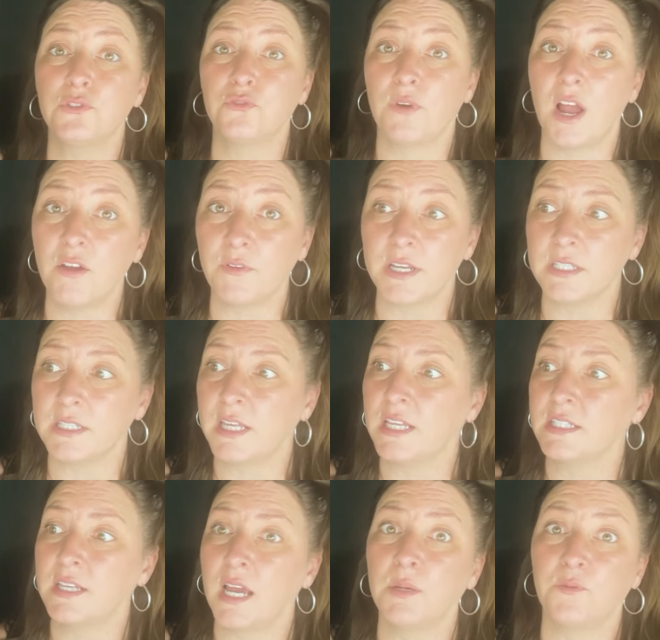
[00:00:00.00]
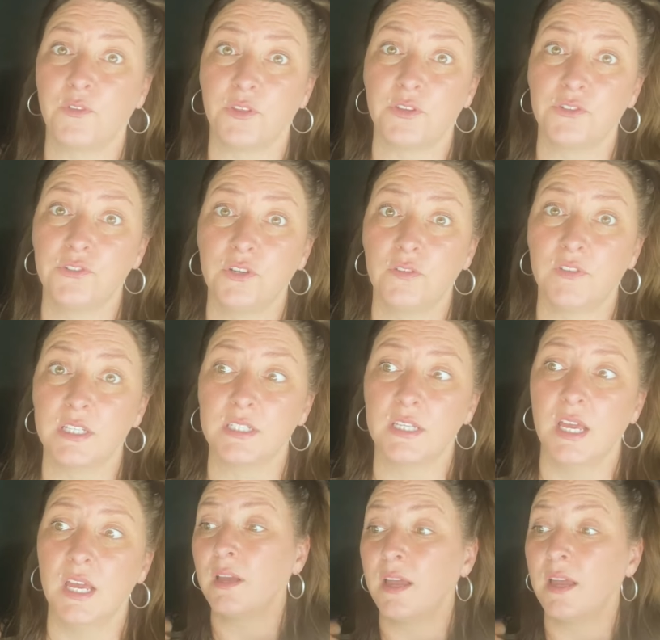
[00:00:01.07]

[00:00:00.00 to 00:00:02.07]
driveways that sign up for the service.